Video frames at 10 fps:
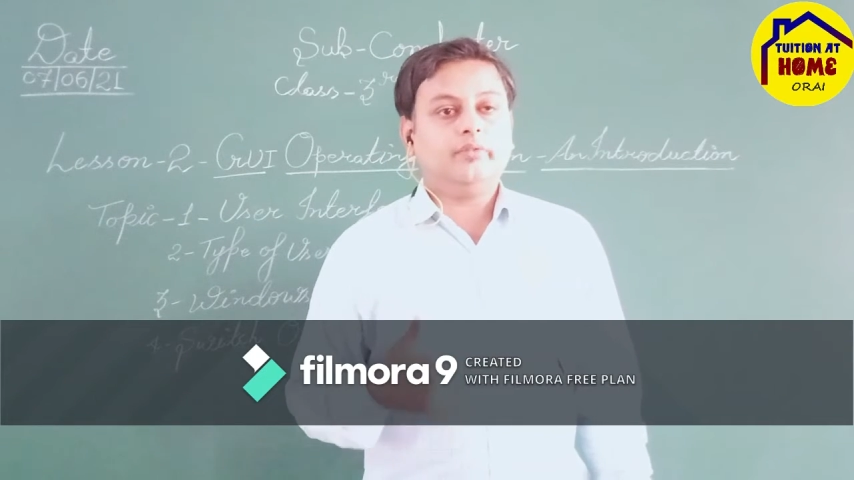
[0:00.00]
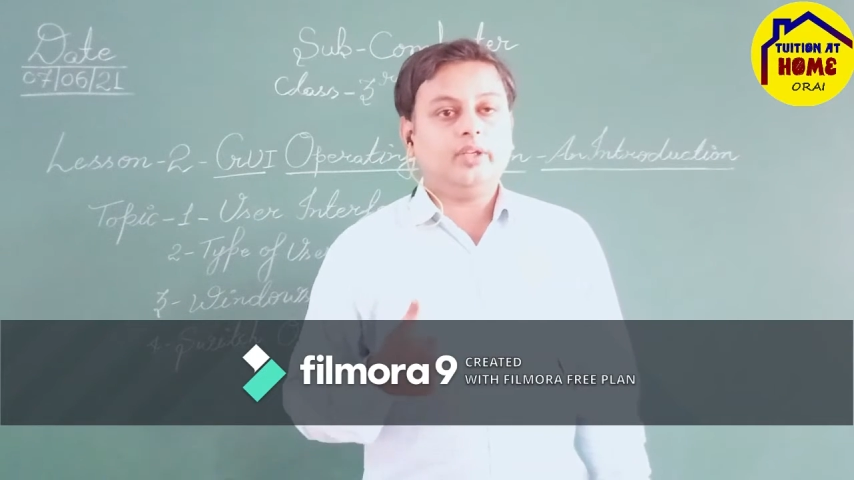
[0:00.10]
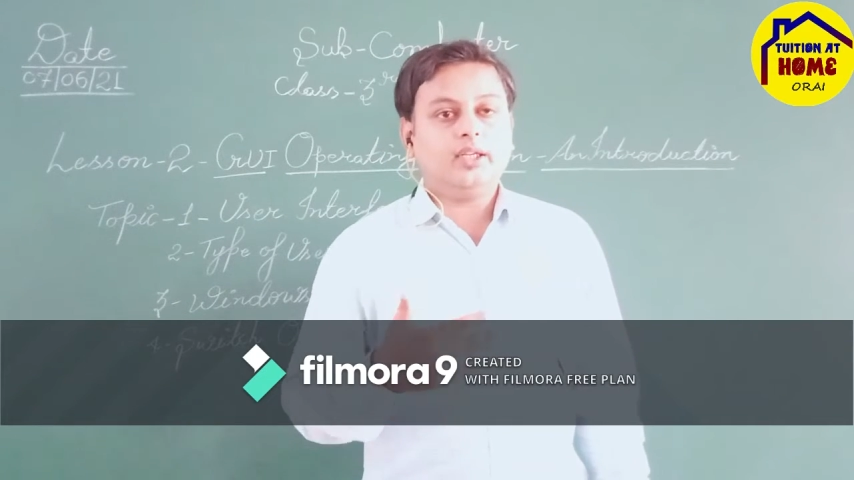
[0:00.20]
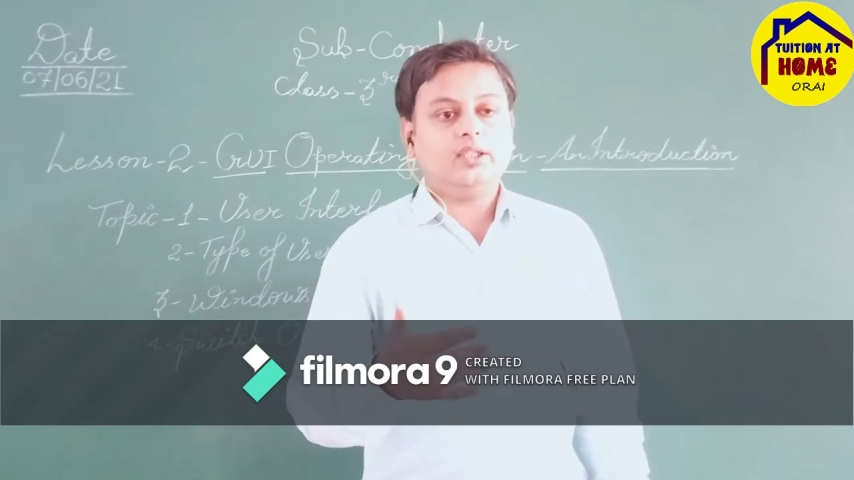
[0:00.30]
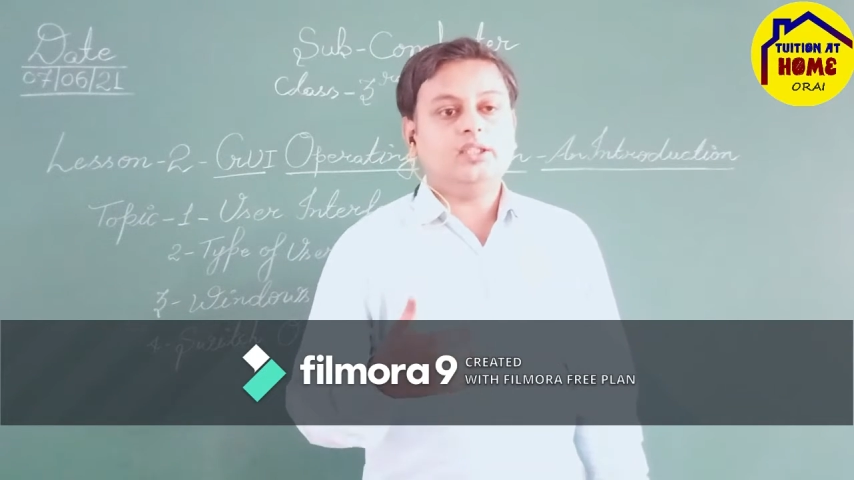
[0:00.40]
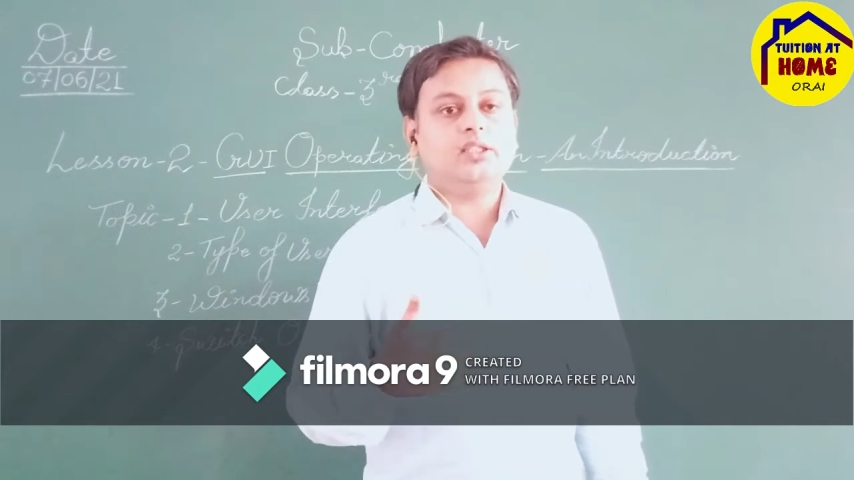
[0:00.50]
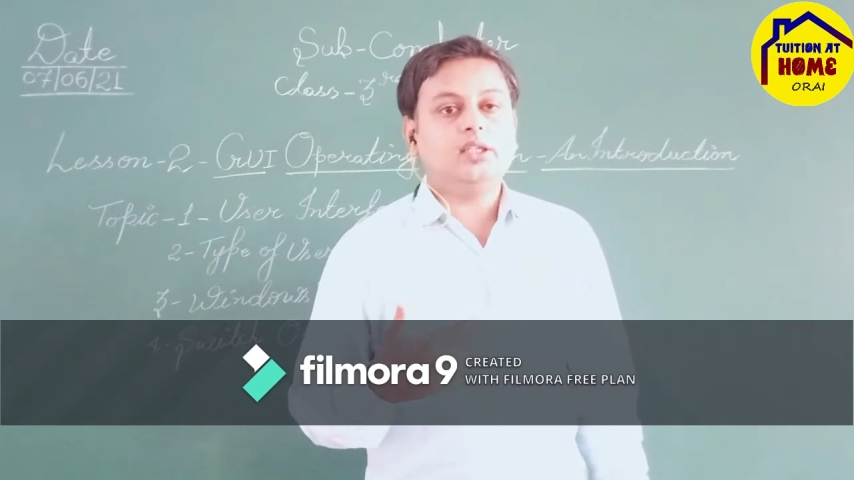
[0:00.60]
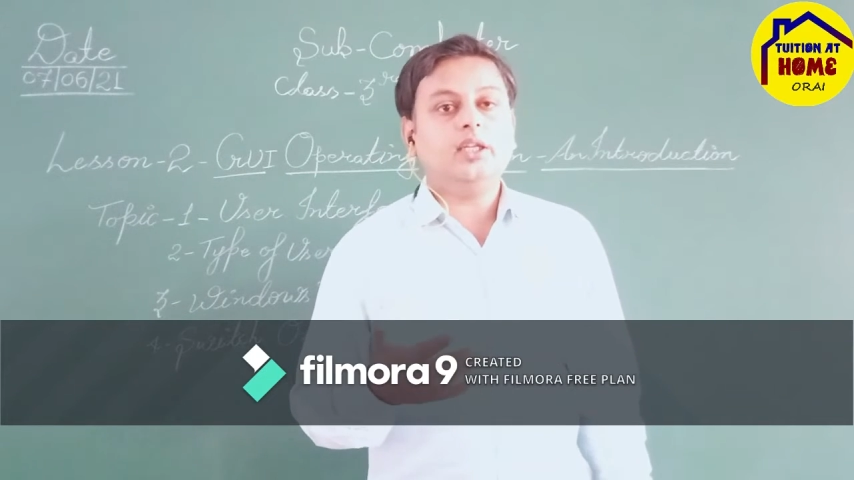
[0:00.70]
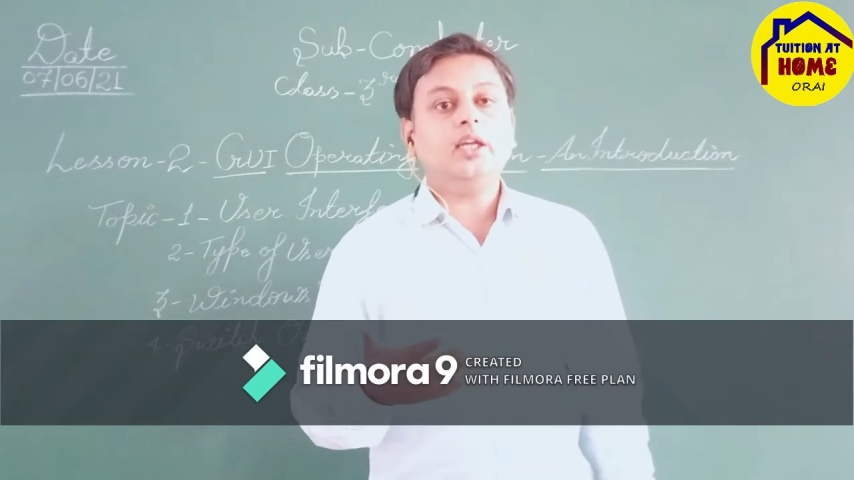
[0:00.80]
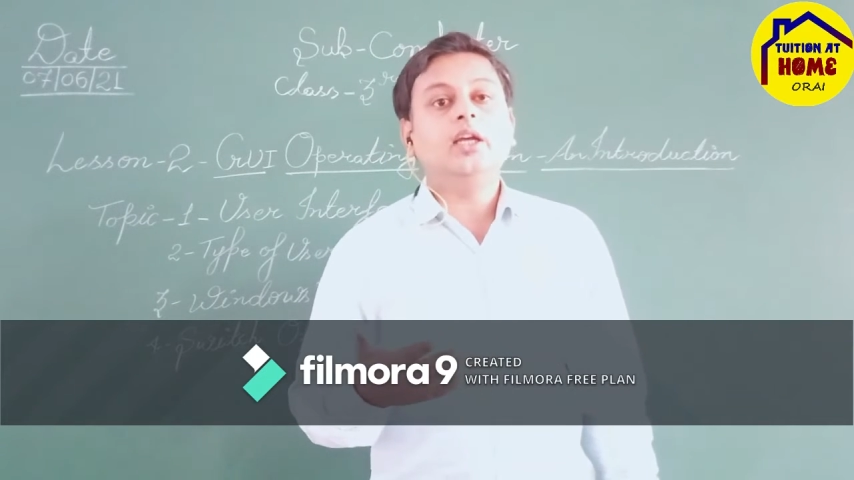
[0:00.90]
we can
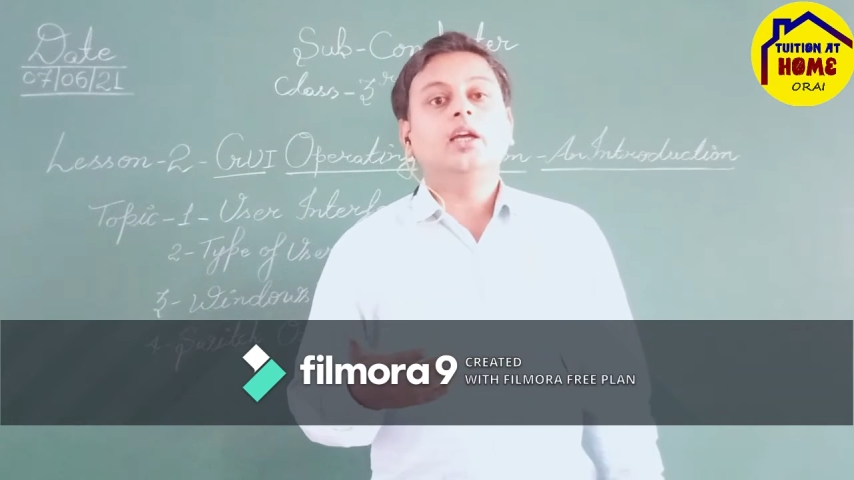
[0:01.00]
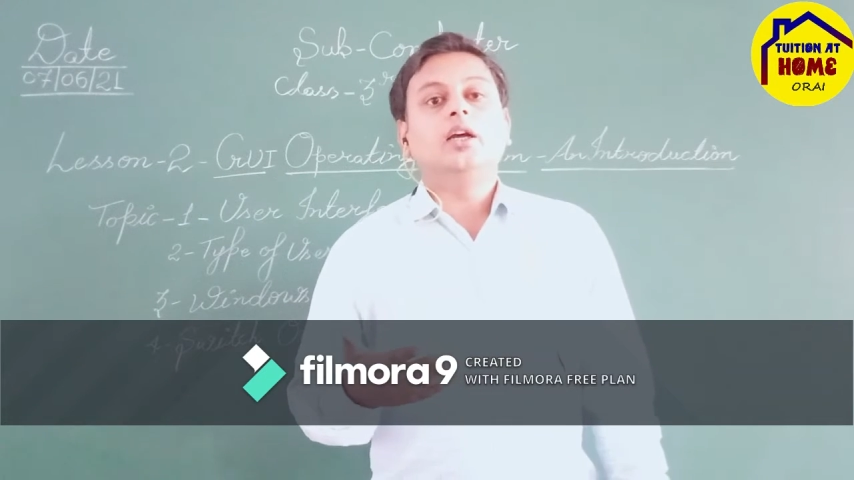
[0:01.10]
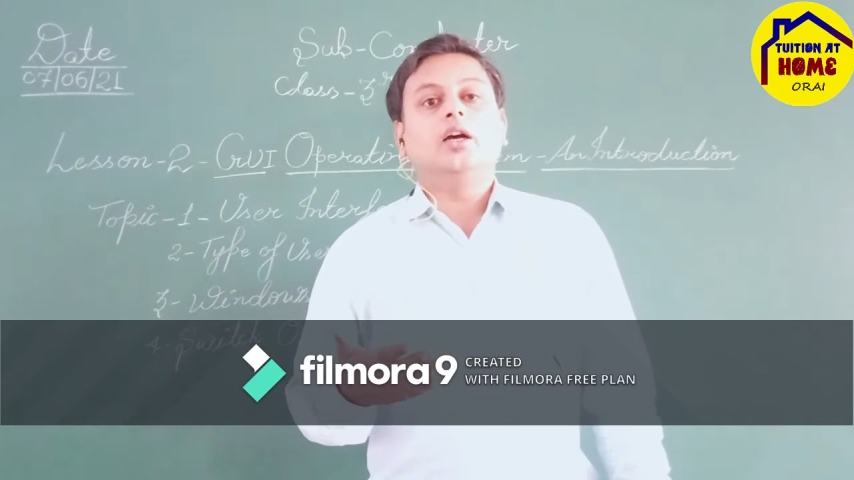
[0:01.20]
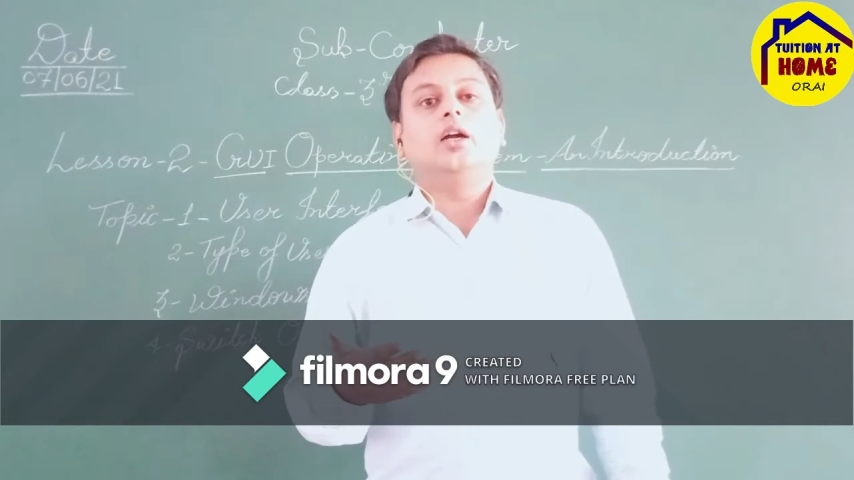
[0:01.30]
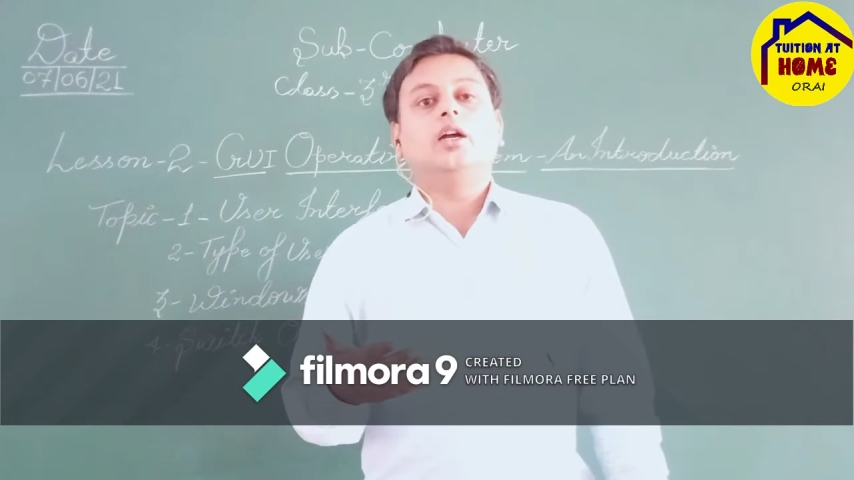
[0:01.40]
easily